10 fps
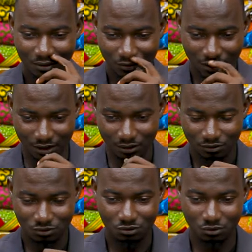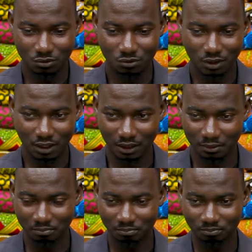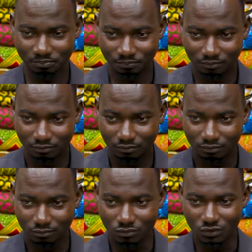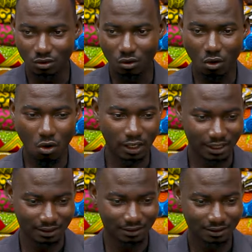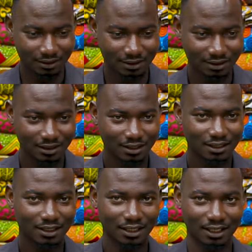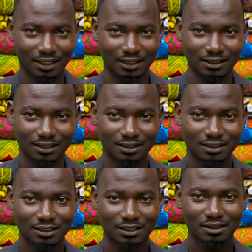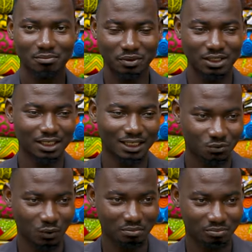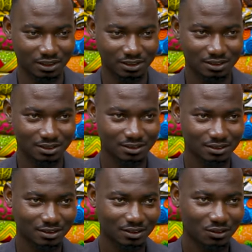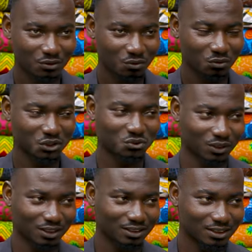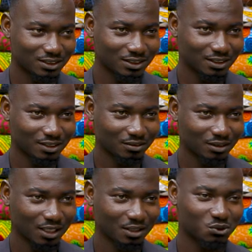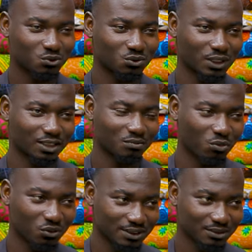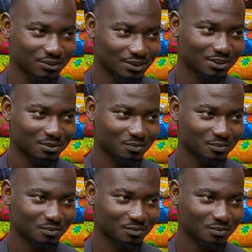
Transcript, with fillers: Okay, so um, hawking and being at one place, which one helps you to get more sales?